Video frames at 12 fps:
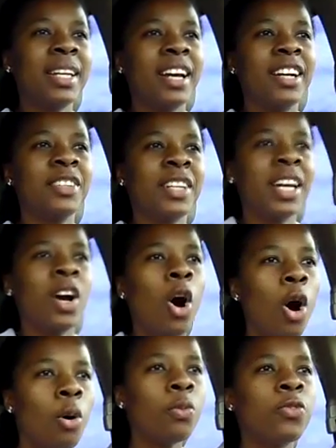yeah, you get
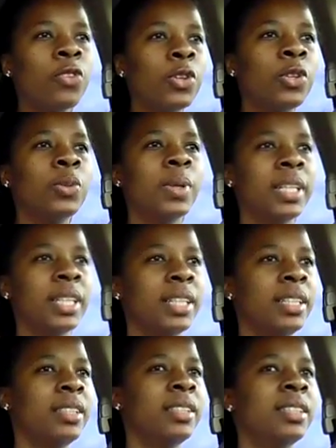hopeful and
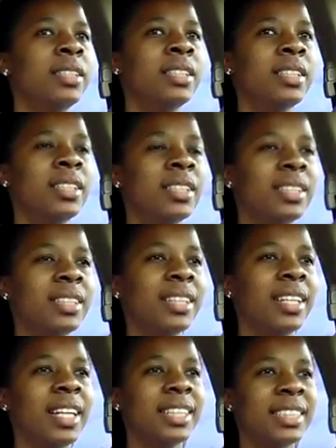
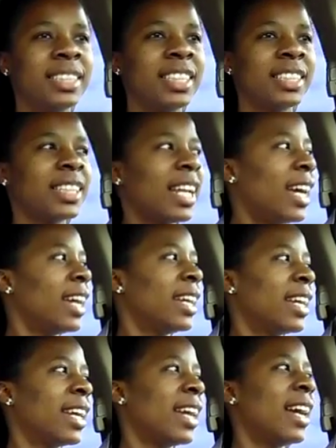then it's just
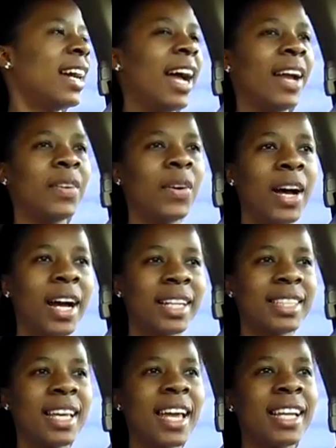like, I don't know how
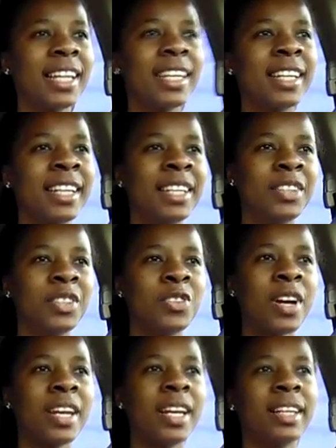to take it. You
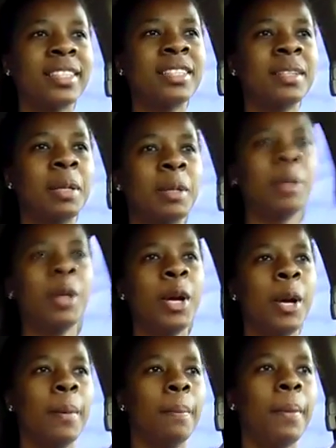try not to
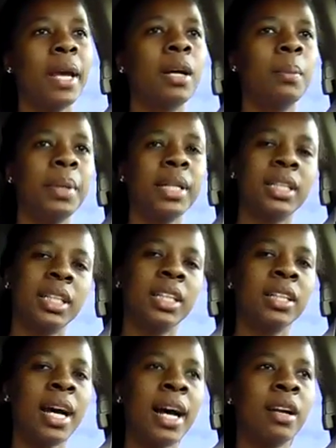make a big
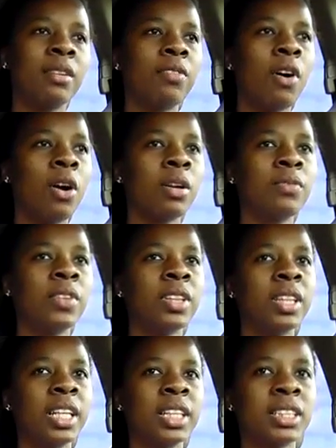deal out of all of the
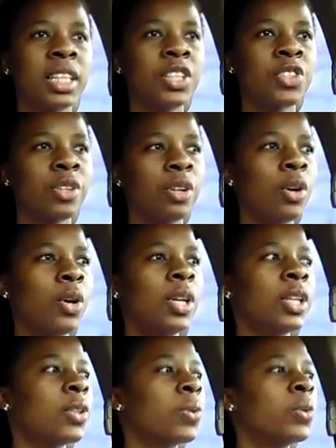things that you're
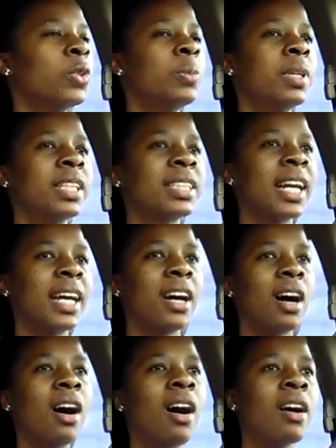going through, but it's kind
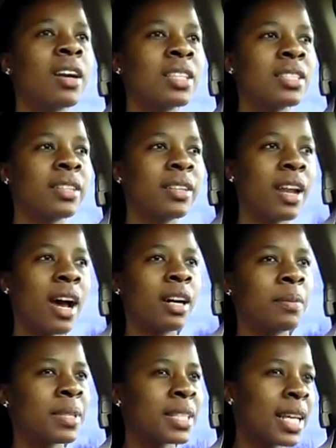of hard to
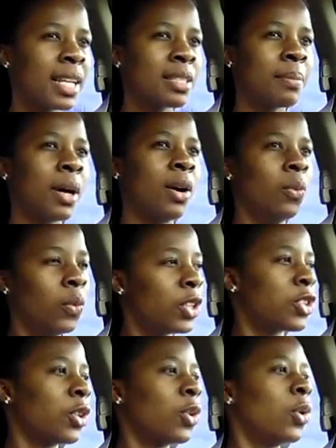not obsess about
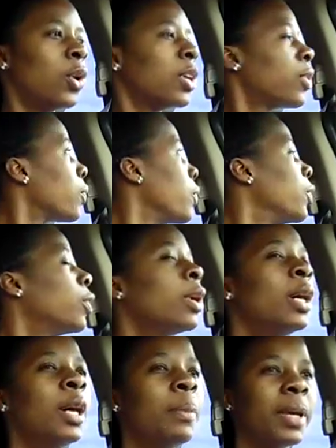what you're going
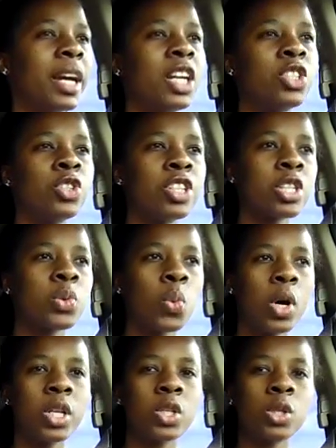through because you just
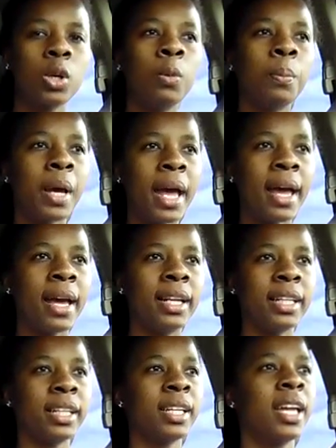want it so
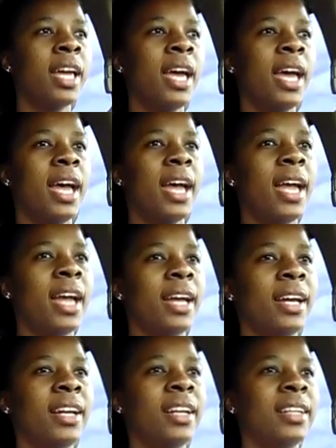badly.
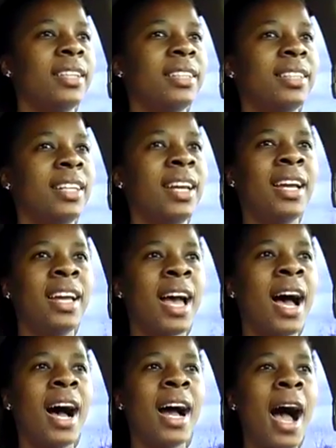
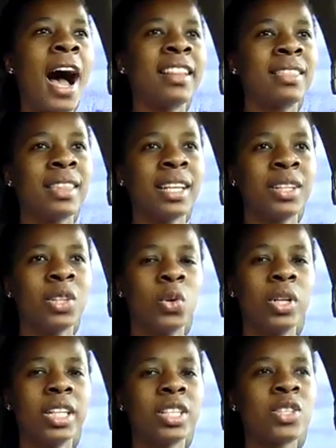And I think
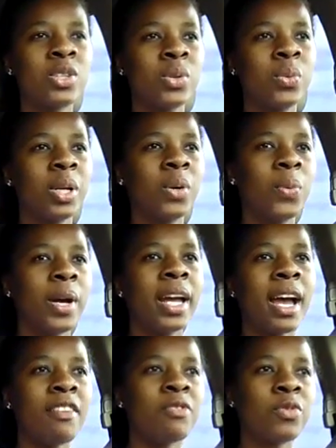during this two week
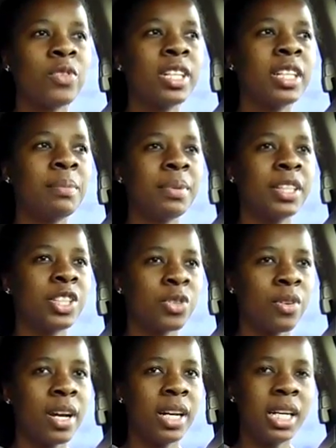wait, I've really been
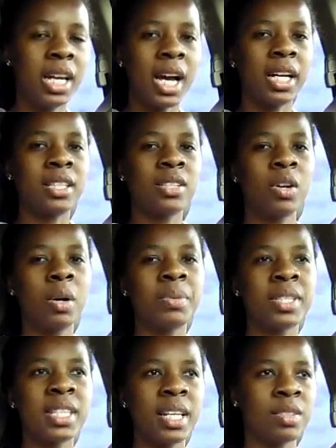trying not to
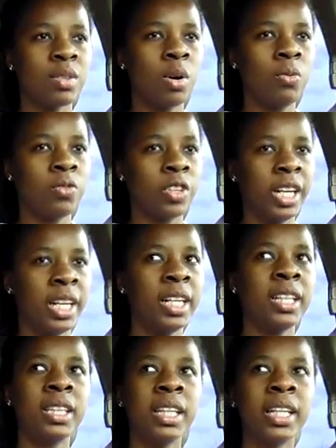obsess over
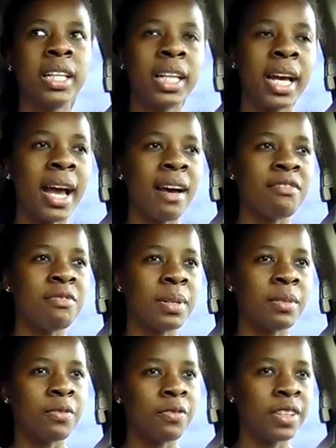anything that I've
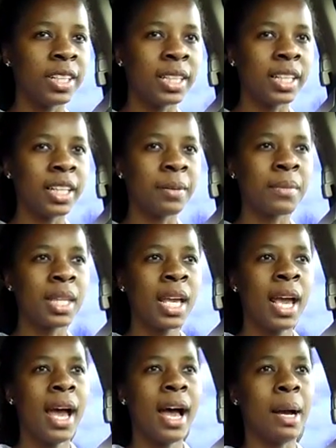been
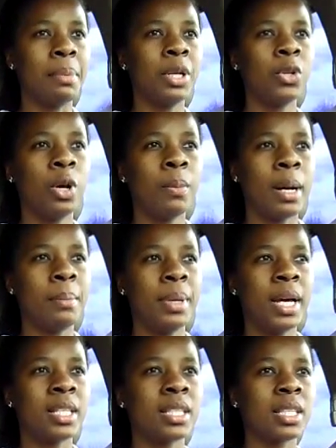feeling. I've been doing my
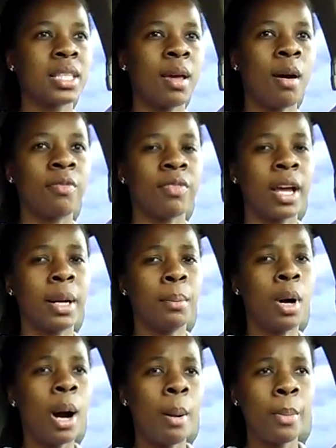best to stay off like
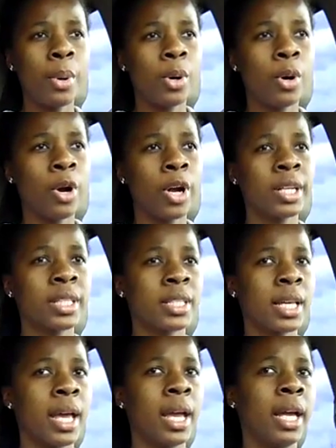mom boards
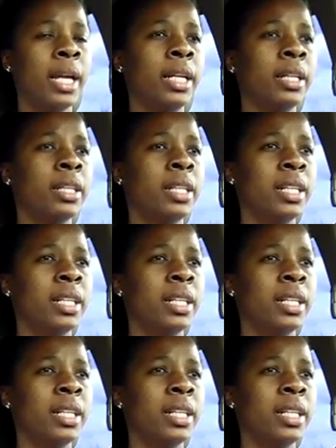and